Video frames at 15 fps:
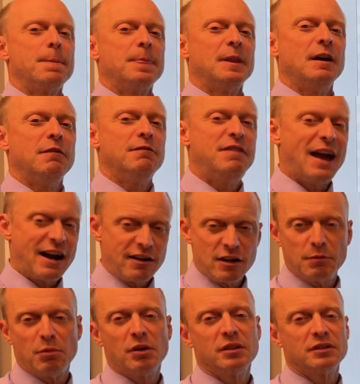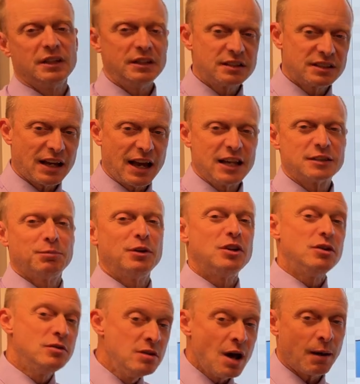variables in science, put
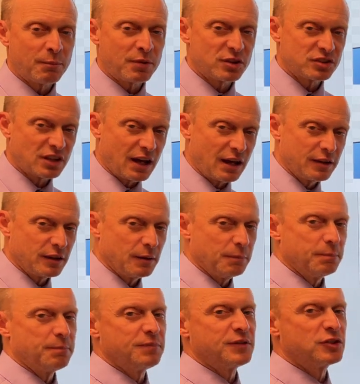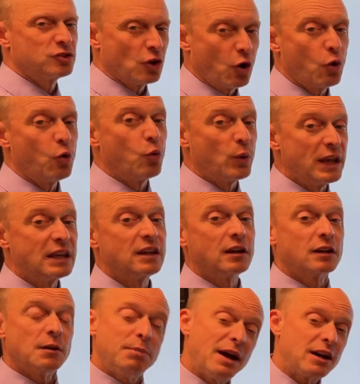numbers on them so we can
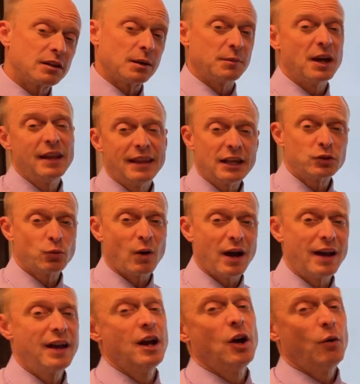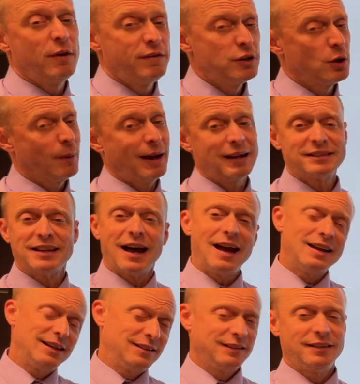compare them. That's why if you go outside
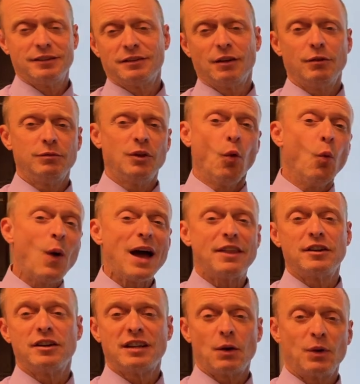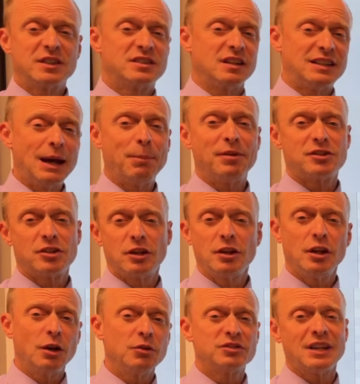and there's the weather, you say, what's the temperature? You
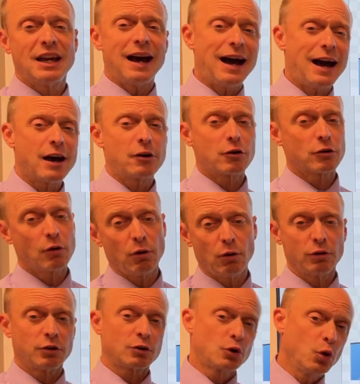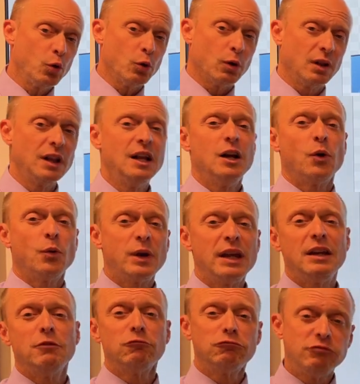don't say hot or cold or cool. We
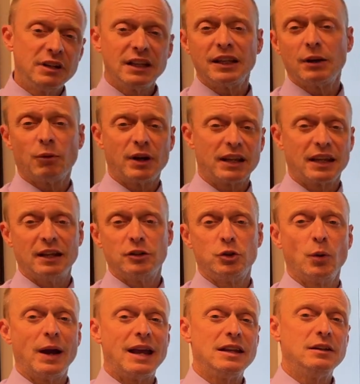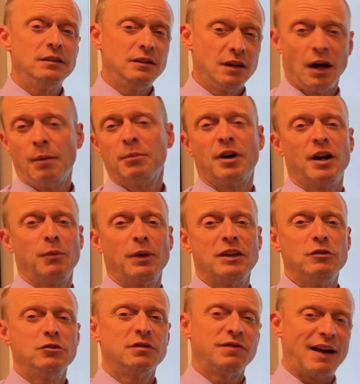really want to get into a number, and we
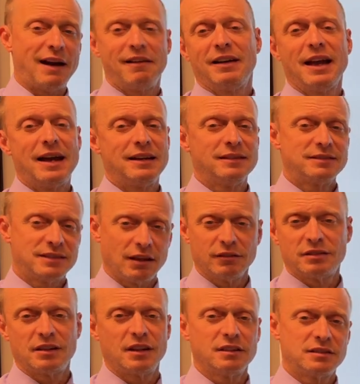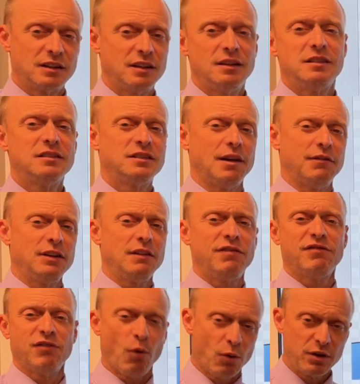use Fahrenheit and Celsius, and it is
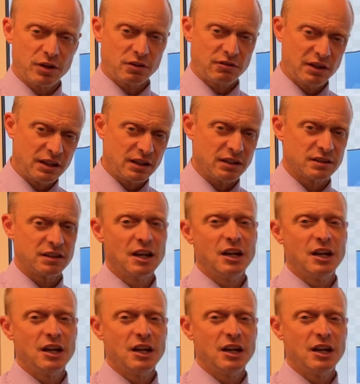74 degrees